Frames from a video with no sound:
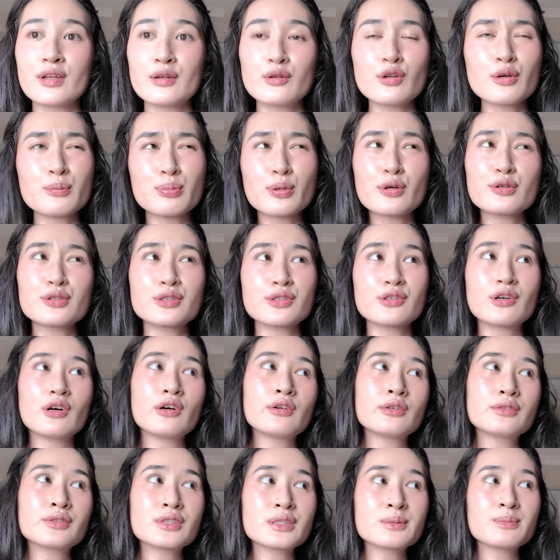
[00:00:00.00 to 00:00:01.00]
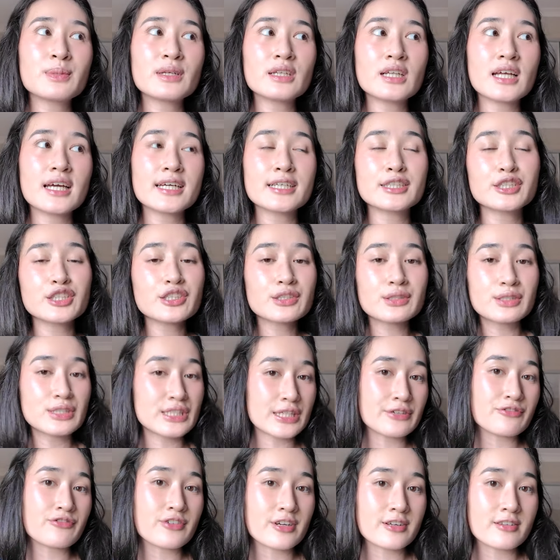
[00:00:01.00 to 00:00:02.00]
not pros and cons, but like just
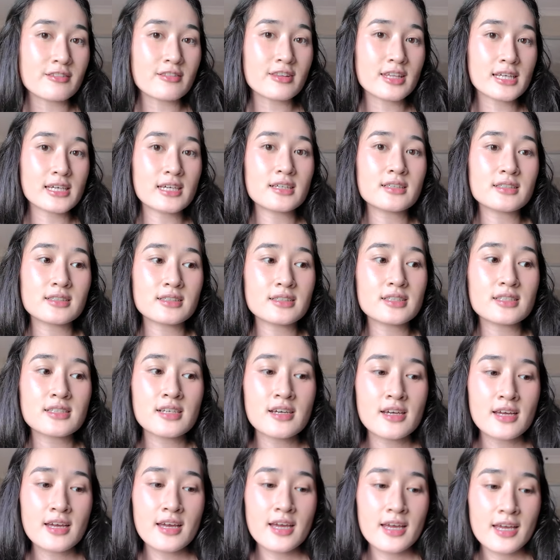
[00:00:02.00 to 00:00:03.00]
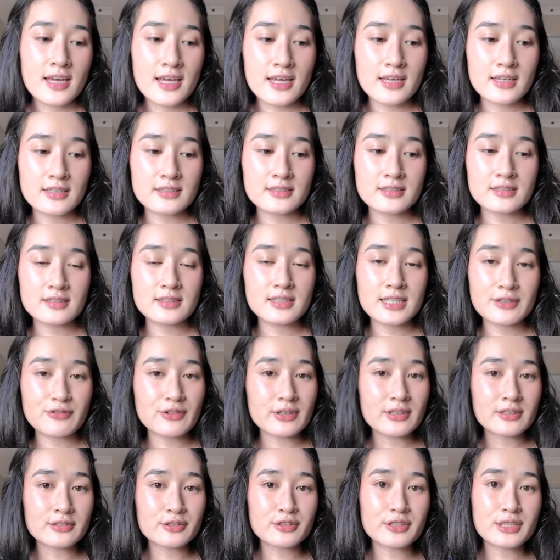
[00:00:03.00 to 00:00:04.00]
different things in
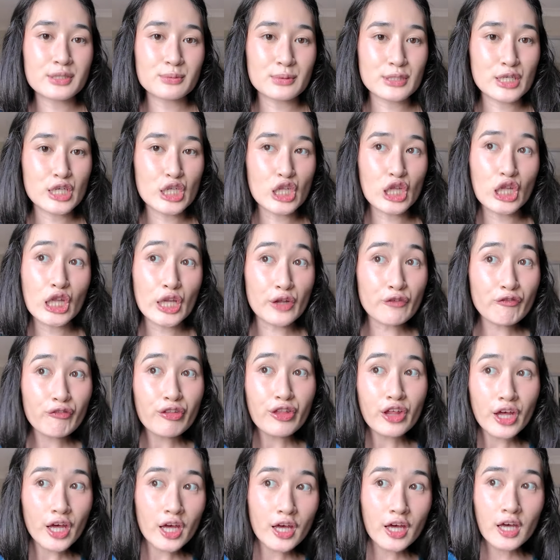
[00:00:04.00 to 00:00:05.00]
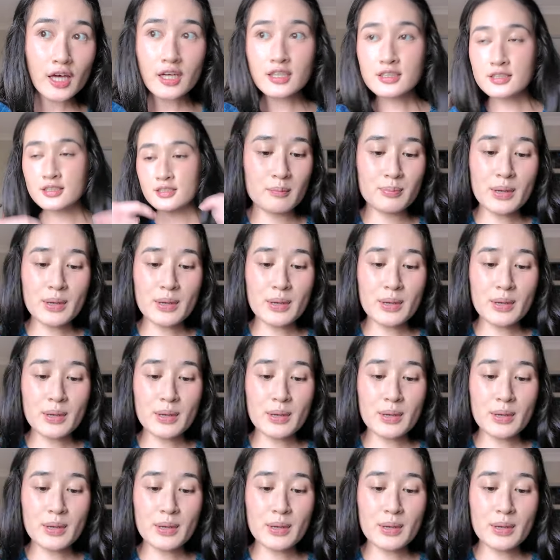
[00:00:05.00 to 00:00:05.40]
different countries when you live there.